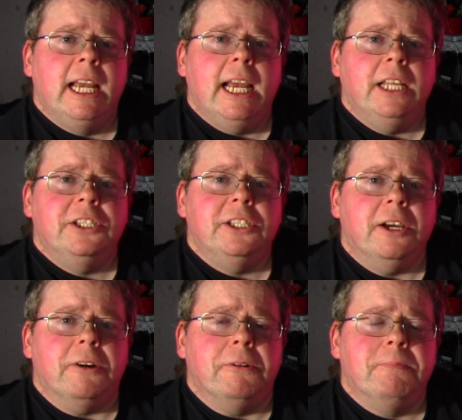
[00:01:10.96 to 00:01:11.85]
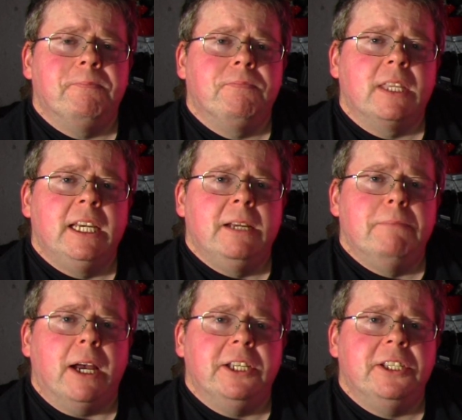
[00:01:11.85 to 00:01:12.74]
And so,
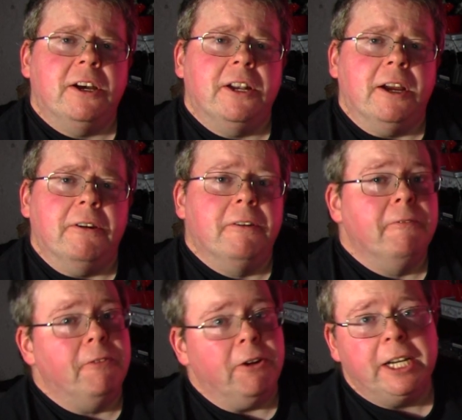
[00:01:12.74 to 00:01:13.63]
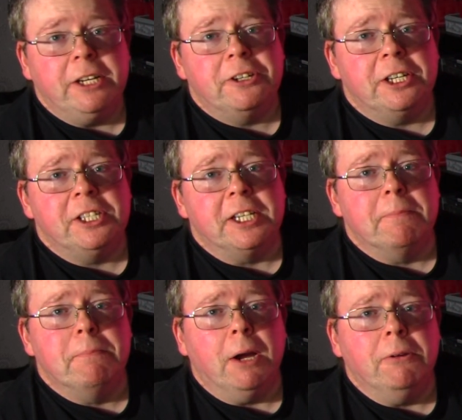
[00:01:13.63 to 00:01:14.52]
Paesano, very interesting
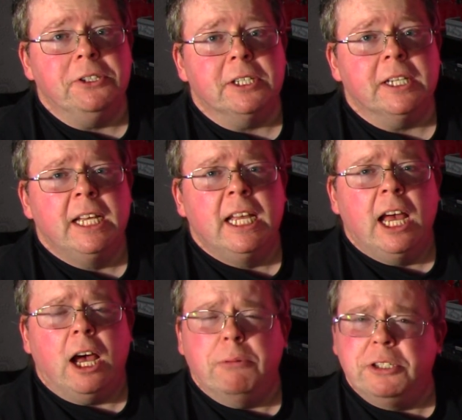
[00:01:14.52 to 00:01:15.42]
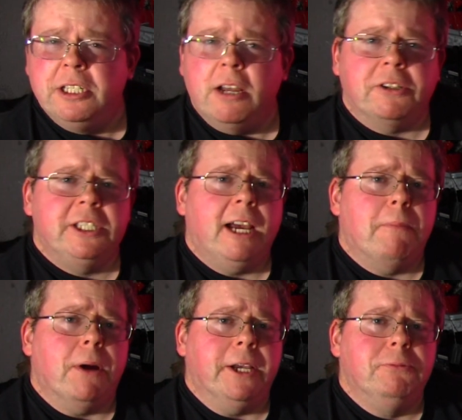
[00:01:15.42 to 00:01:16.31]
composer. I was knocked
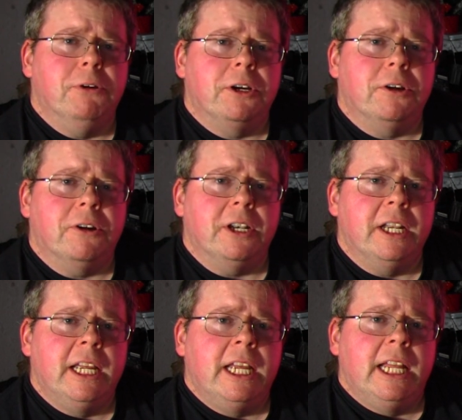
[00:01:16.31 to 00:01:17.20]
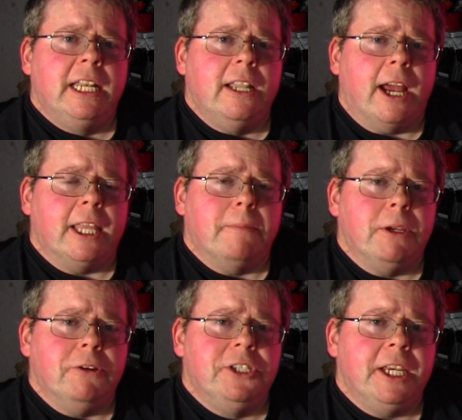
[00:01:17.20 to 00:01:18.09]
out by his work on Night at the
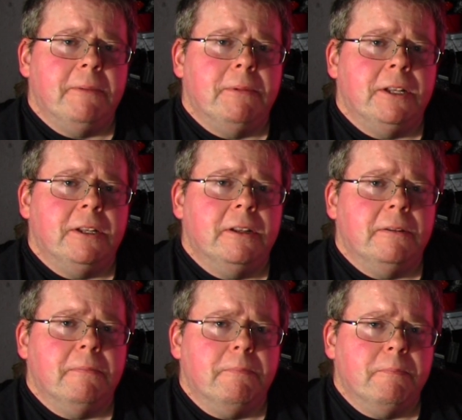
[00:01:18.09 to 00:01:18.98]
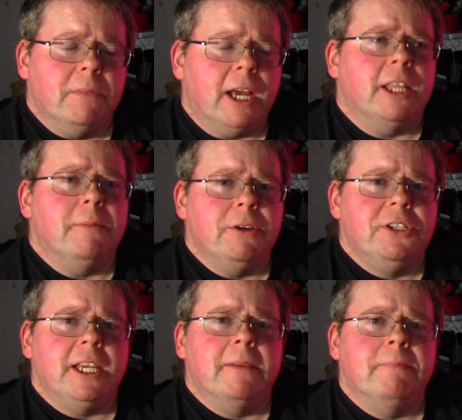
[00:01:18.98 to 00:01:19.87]
Museum and Night at the
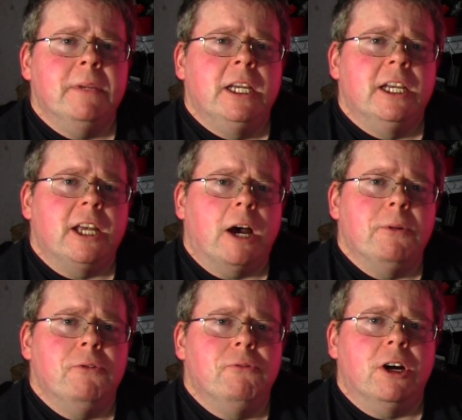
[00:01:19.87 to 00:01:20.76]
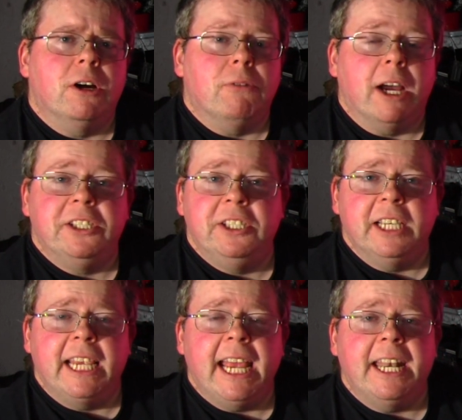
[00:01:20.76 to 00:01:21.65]
Museum, Carmen Ra Rises
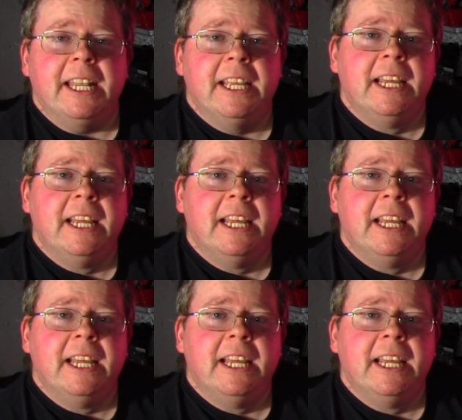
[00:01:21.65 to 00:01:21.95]
Again,